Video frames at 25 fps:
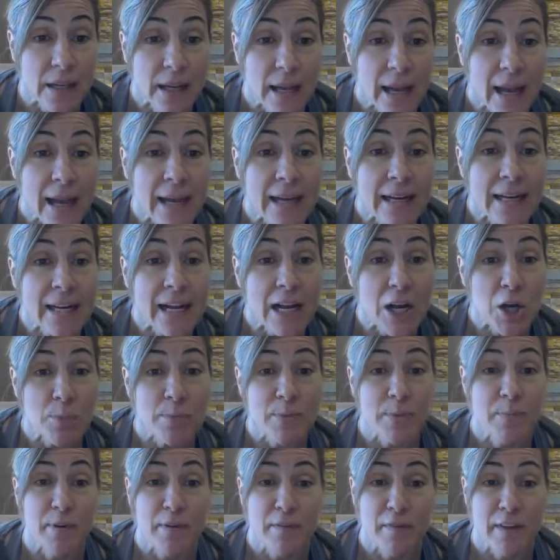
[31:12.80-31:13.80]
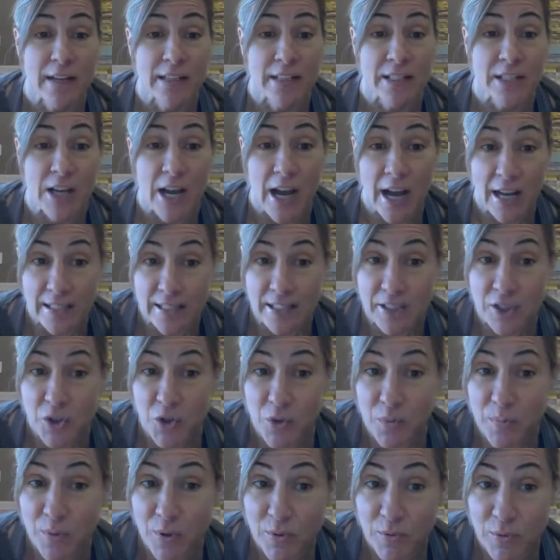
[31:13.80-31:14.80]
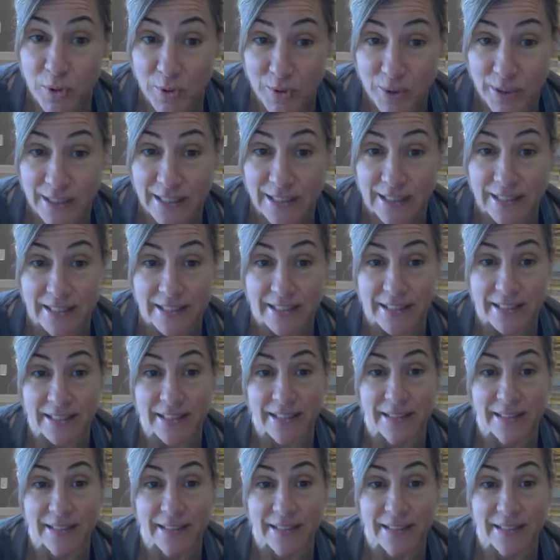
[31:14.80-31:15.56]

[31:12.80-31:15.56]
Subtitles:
And it helps prevent osteoporosis.